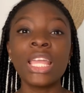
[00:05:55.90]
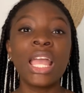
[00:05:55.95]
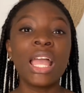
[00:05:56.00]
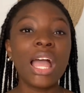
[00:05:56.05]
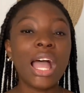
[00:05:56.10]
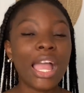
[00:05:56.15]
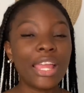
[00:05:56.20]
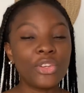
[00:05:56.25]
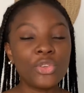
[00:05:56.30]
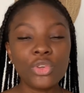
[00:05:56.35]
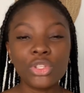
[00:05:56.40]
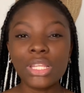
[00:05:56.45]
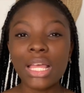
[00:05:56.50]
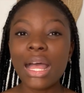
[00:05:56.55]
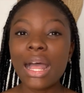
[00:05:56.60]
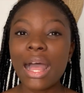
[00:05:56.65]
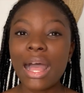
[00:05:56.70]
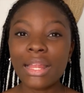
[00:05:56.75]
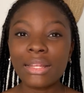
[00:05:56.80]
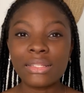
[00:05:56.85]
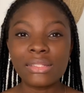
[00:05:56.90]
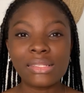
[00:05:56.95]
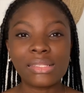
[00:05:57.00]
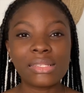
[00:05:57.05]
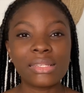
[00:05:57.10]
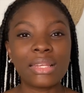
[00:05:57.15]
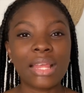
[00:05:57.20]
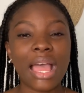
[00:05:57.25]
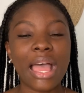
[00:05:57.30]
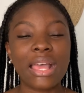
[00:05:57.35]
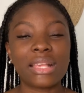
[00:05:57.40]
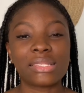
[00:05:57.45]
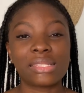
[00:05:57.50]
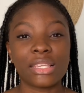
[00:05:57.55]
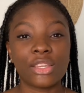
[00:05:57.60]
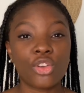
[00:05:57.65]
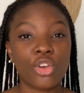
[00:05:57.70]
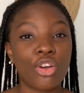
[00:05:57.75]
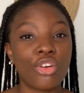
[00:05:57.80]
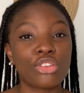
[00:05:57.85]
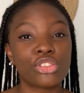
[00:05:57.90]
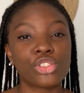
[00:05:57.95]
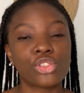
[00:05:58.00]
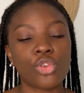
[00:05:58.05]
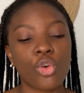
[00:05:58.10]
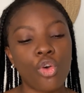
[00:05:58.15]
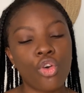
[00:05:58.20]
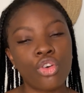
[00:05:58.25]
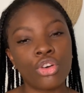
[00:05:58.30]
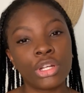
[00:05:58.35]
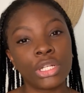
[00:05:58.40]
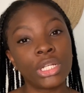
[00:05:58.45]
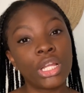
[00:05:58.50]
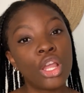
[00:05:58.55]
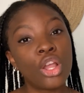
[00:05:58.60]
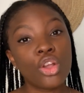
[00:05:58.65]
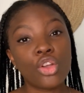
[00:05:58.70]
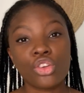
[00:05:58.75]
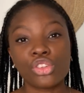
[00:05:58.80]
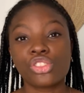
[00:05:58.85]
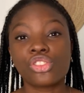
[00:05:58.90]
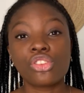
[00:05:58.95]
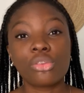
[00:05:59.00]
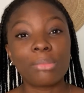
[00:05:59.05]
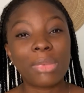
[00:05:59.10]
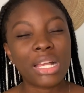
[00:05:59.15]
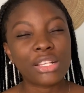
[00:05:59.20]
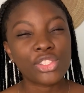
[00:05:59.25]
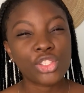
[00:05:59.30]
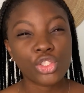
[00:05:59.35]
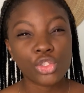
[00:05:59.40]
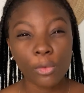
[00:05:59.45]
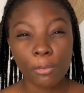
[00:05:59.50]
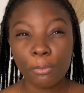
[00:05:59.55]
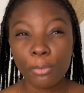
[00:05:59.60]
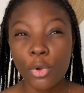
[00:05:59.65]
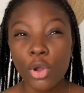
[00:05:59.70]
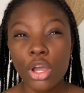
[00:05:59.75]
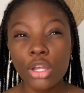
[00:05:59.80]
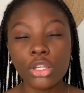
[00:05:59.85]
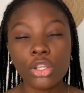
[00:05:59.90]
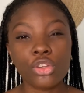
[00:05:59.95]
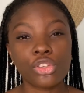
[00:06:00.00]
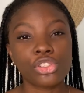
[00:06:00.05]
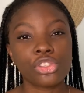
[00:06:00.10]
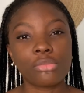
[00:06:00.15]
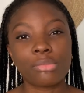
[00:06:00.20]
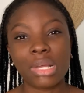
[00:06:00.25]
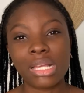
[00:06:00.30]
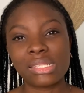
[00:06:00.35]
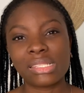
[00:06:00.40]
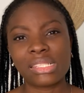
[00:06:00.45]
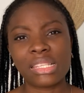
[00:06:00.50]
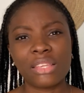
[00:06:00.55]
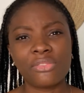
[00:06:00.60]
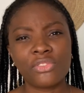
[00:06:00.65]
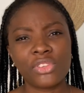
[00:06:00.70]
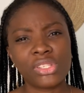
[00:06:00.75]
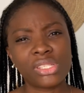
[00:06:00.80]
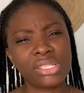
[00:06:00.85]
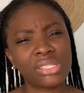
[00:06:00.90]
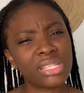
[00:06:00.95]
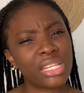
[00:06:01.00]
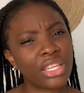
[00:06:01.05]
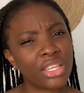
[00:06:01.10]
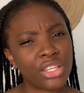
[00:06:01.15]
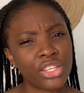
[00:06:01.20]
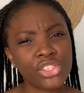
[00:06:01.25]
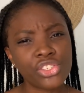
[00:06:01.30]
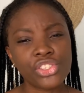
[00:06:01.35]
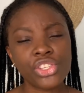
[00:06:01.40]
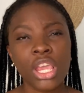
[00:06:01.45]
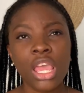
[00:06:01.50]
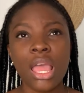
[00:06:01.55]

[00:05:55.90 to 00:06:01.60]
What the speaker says: I know that Allison has a course on customer support, customer service-ish.